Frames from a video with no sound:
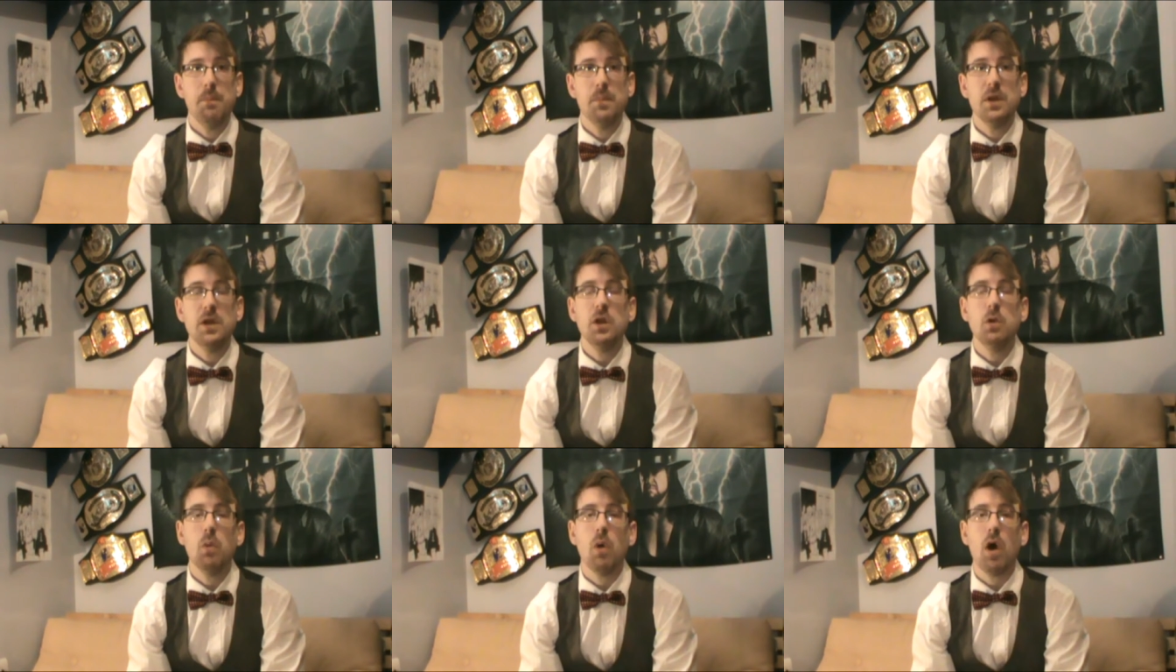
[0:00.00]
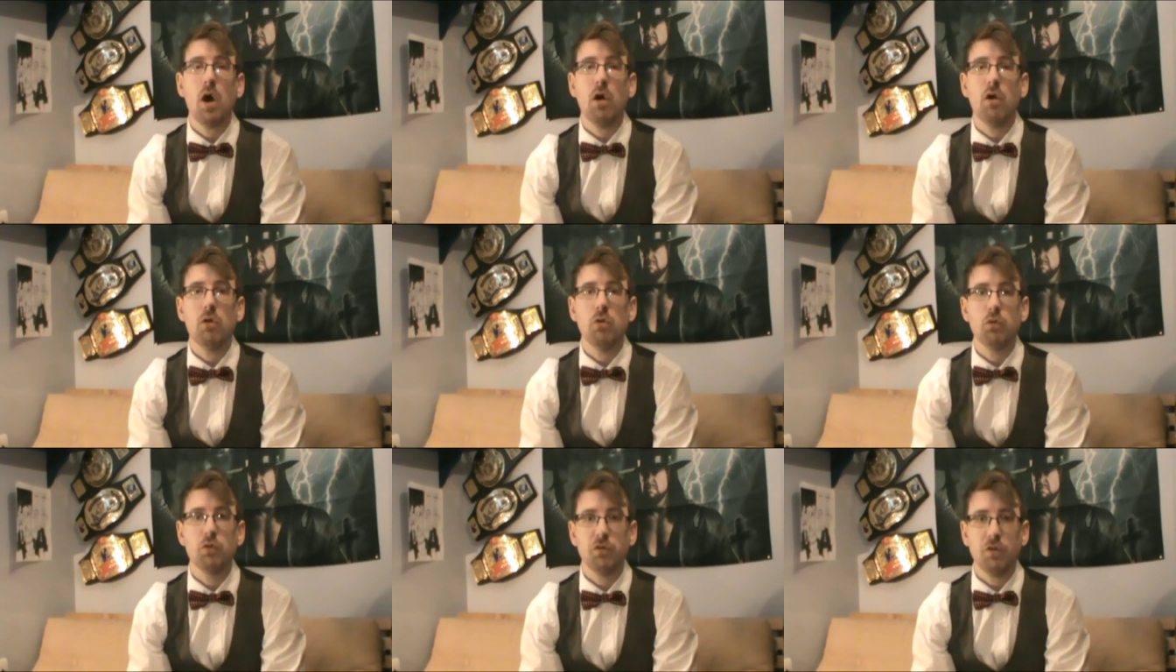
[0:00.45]
You
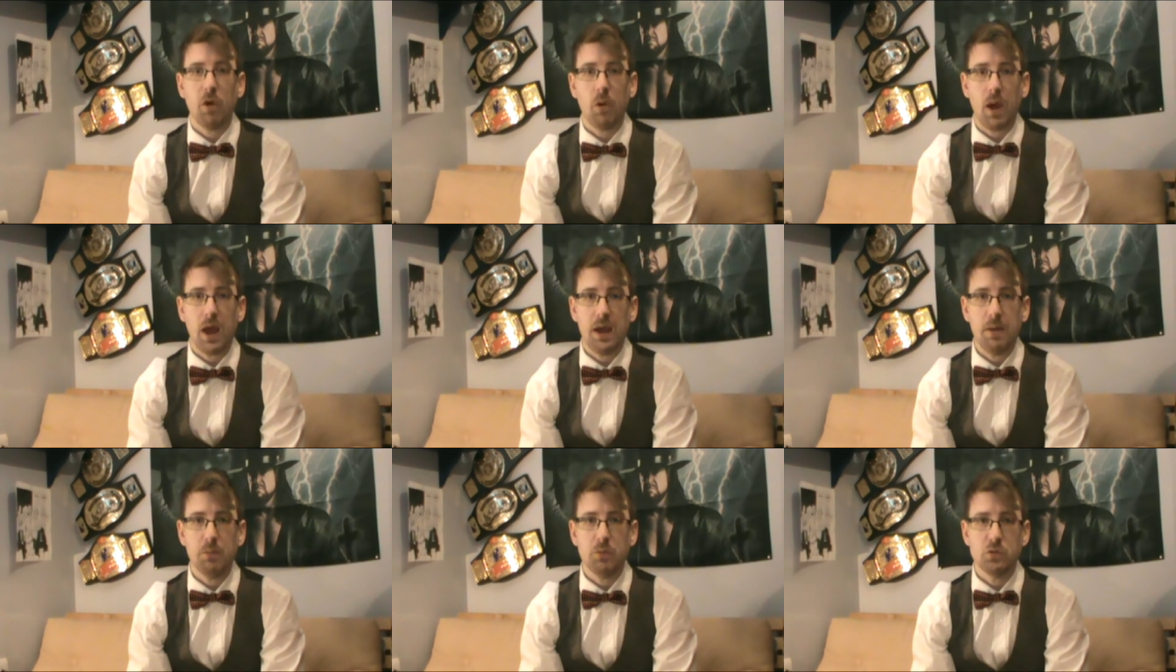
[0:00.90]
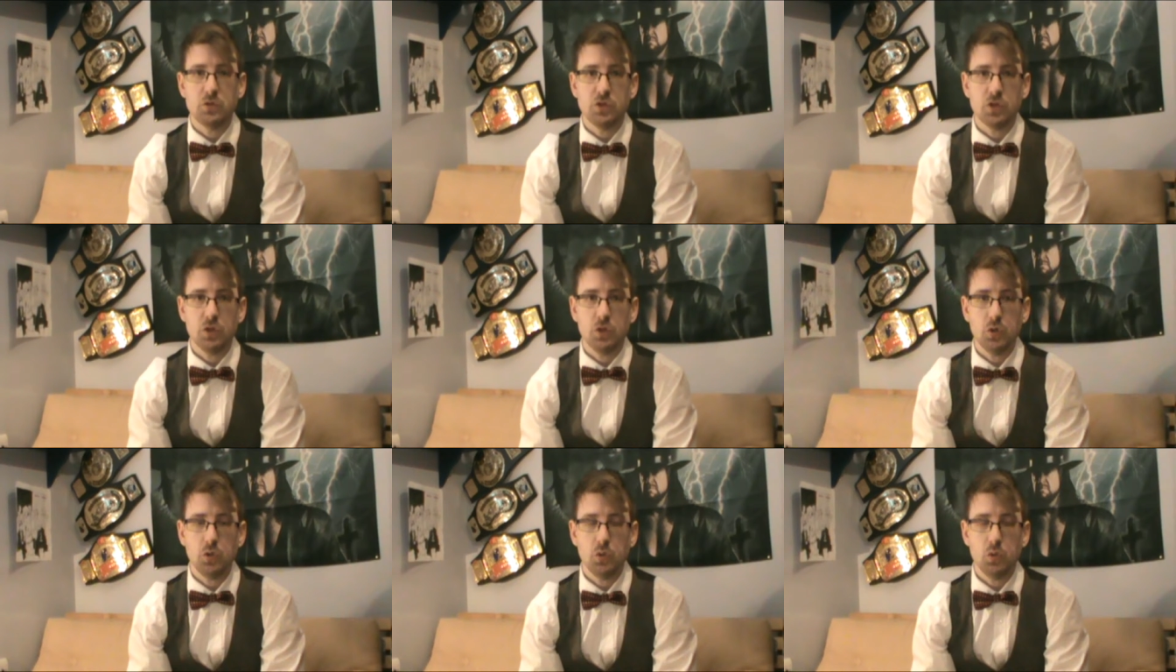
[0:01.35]
are also able
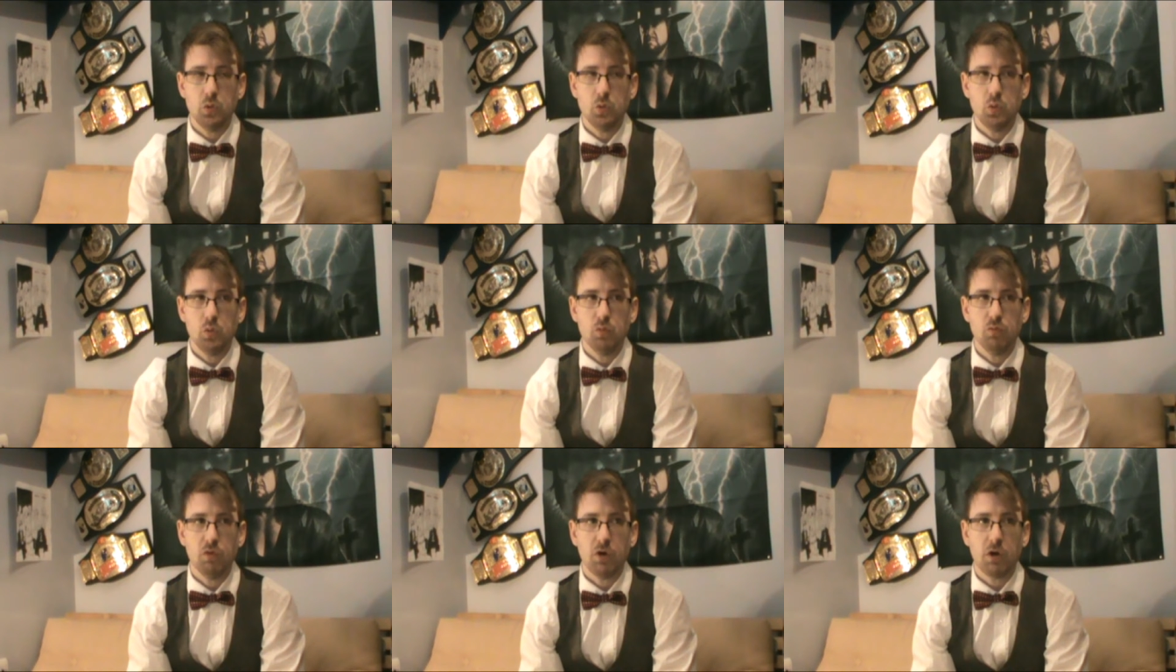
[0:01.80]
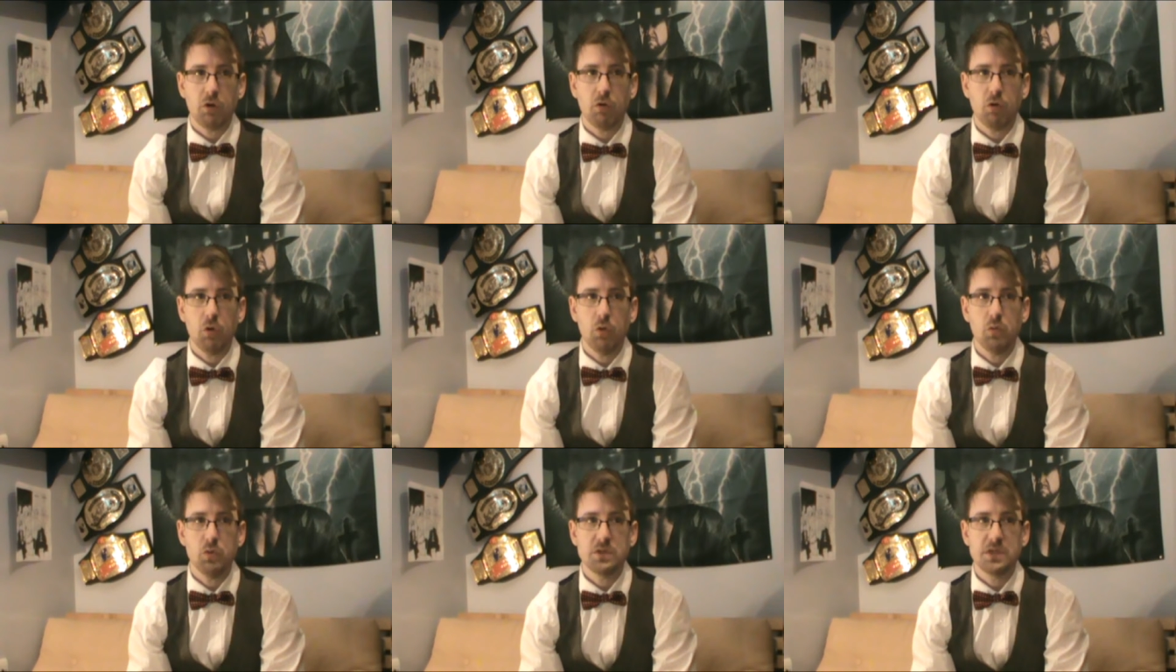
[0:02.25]
to
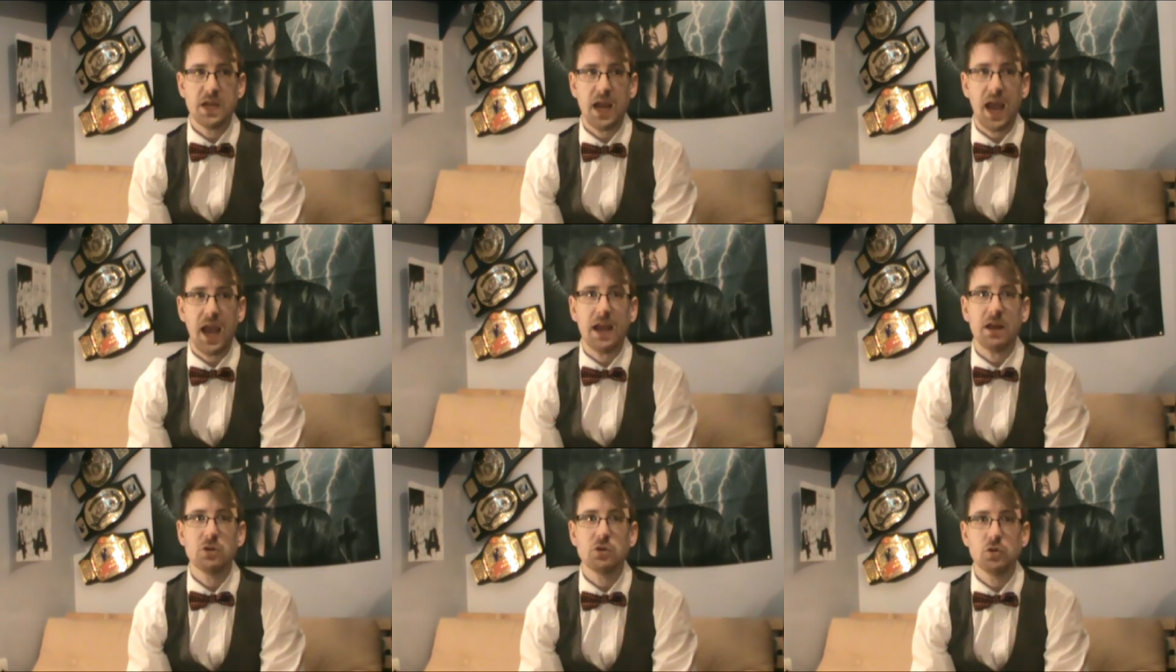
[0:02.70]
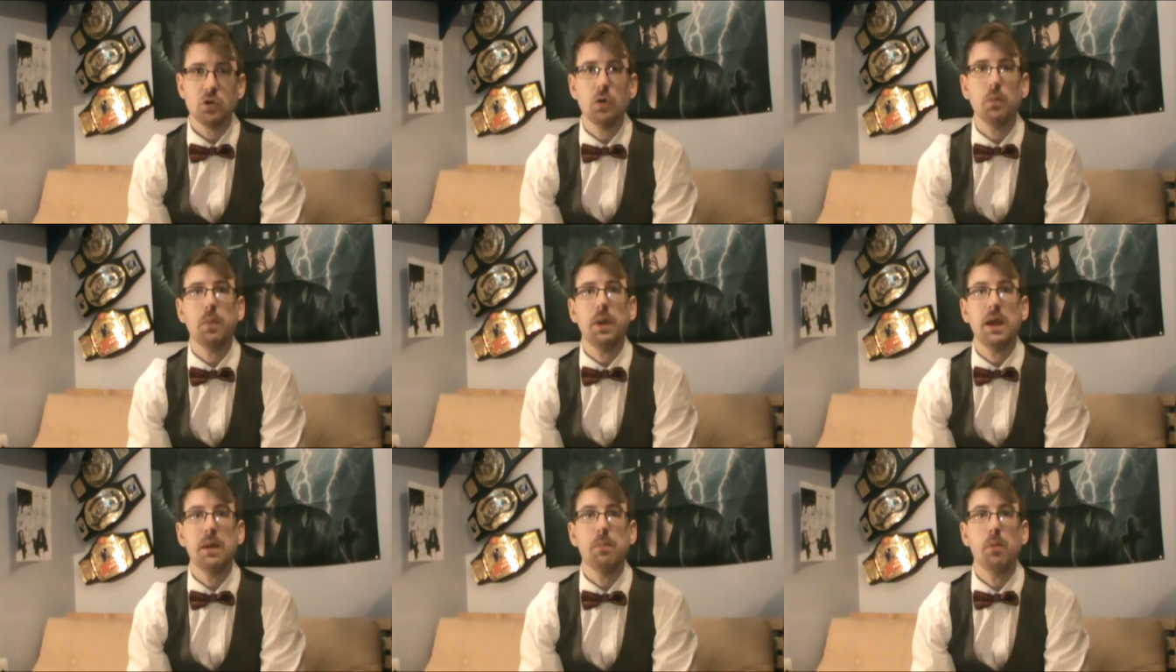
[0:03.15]
recruit extra
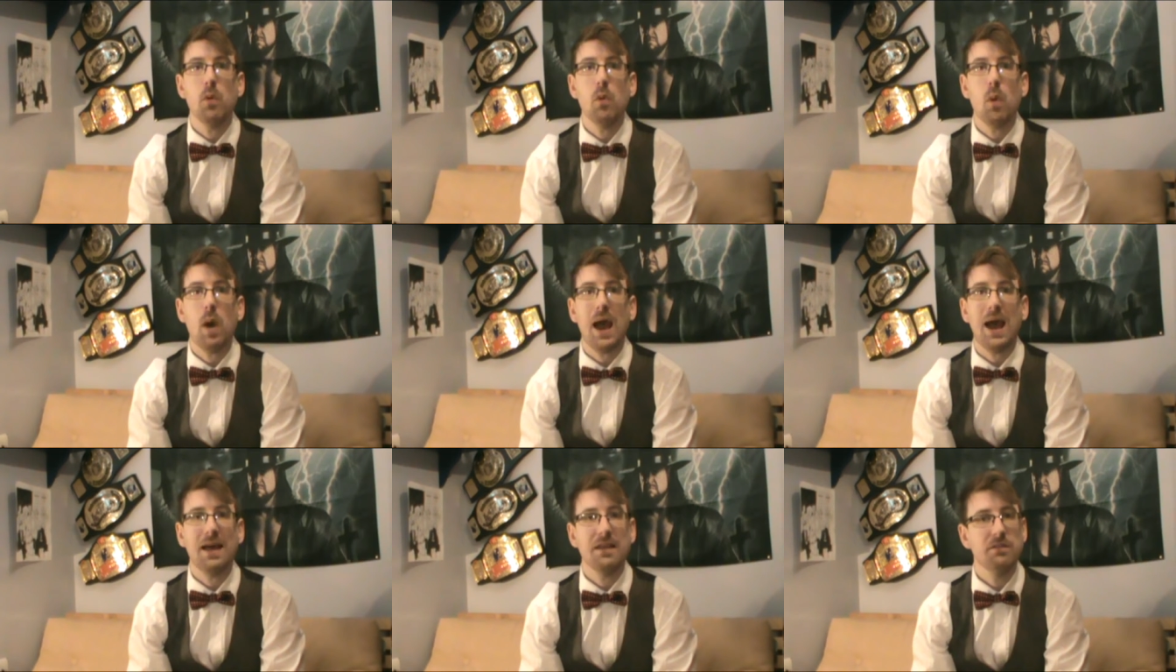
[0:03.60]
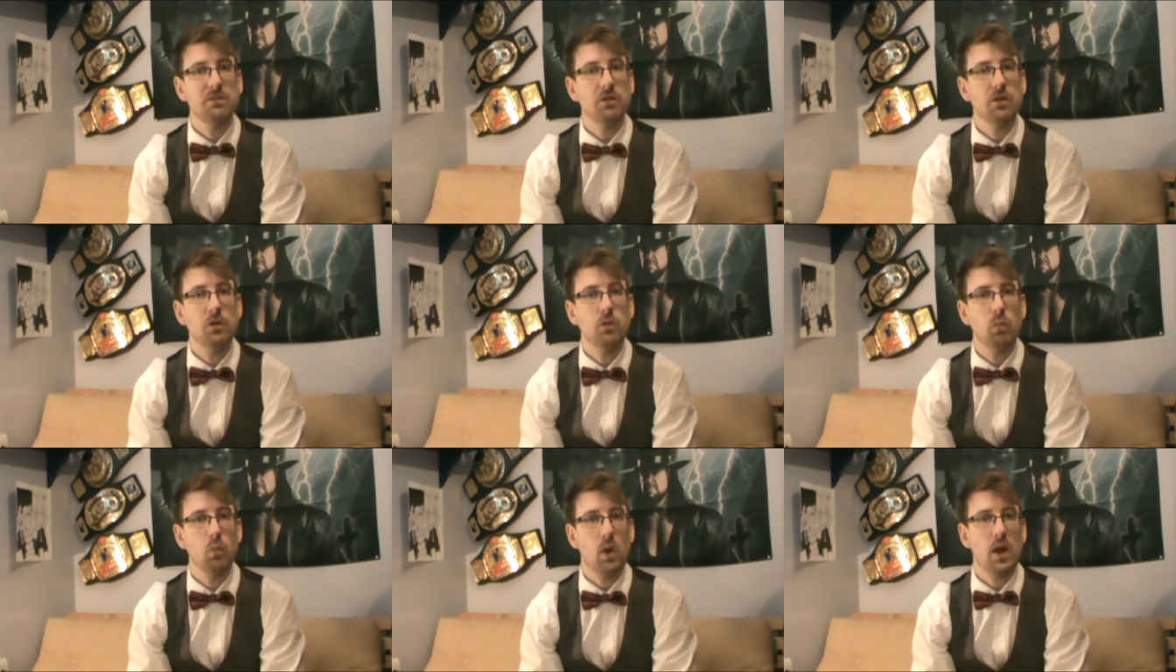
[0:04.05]
people as
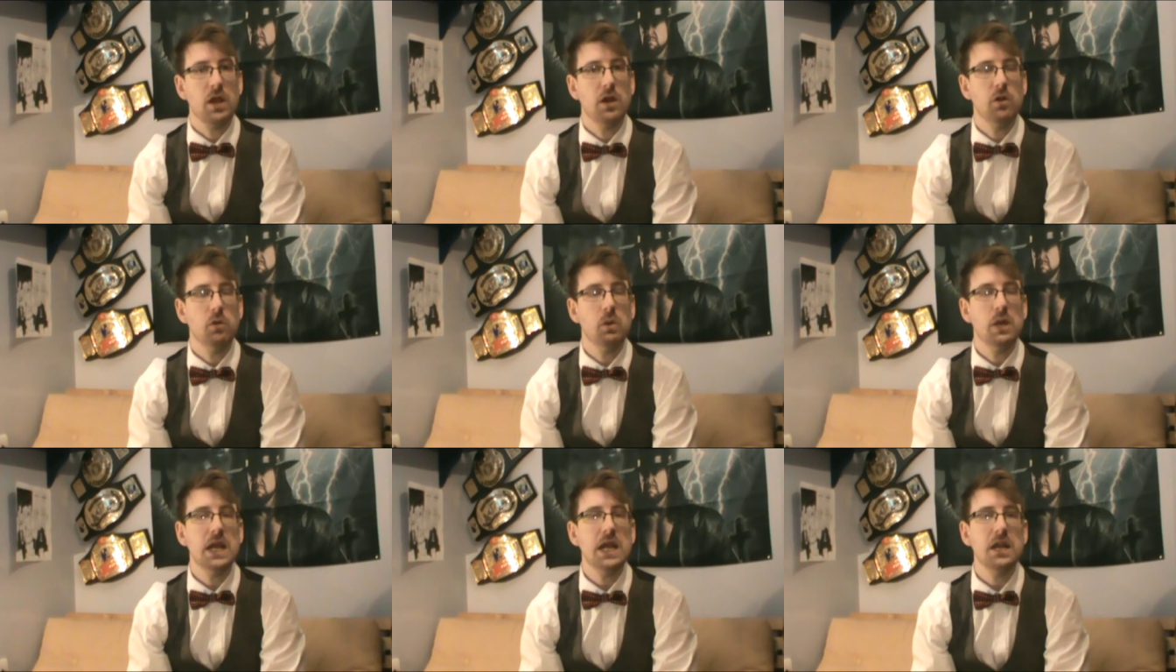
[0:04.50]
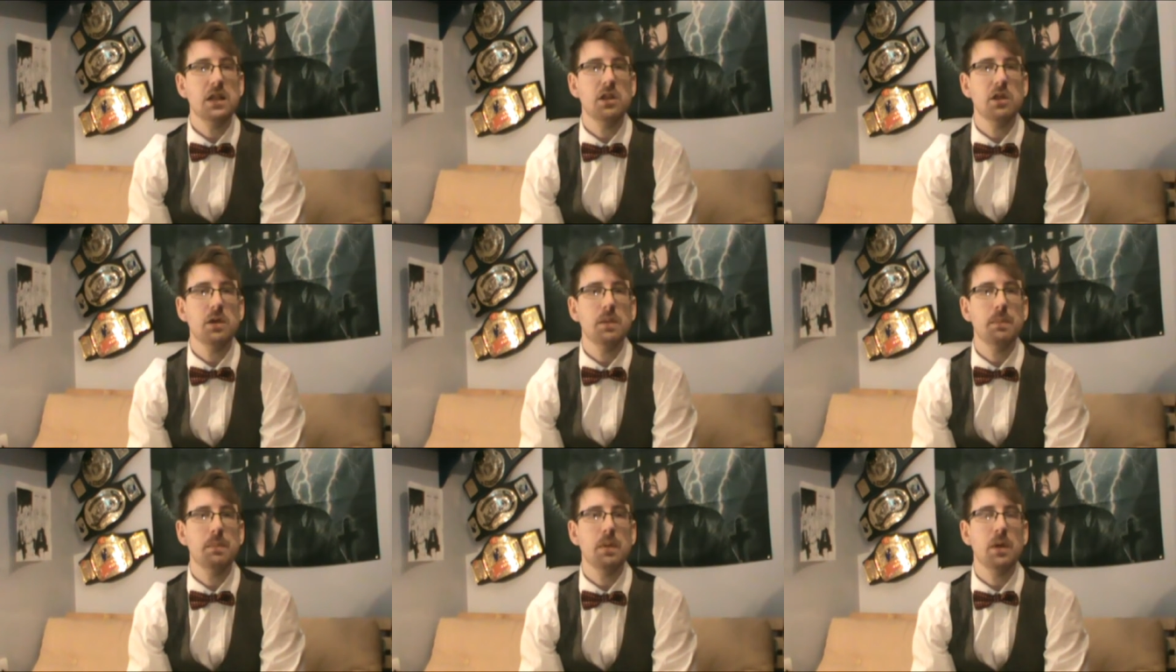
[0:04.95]
and when you need
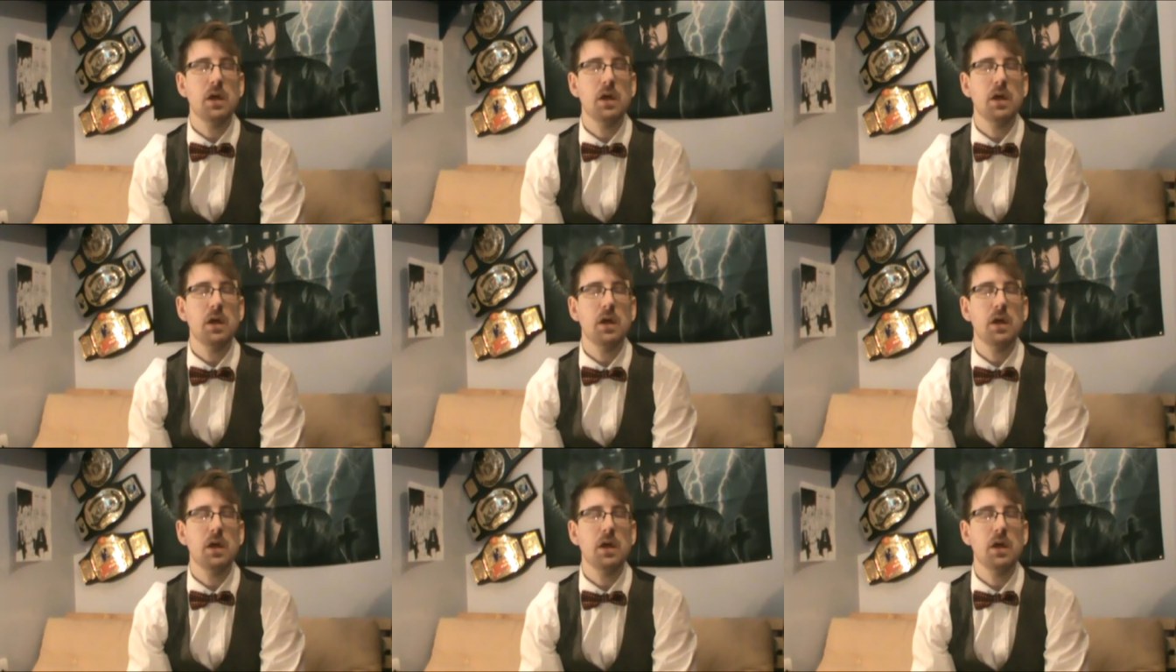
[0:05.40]
them,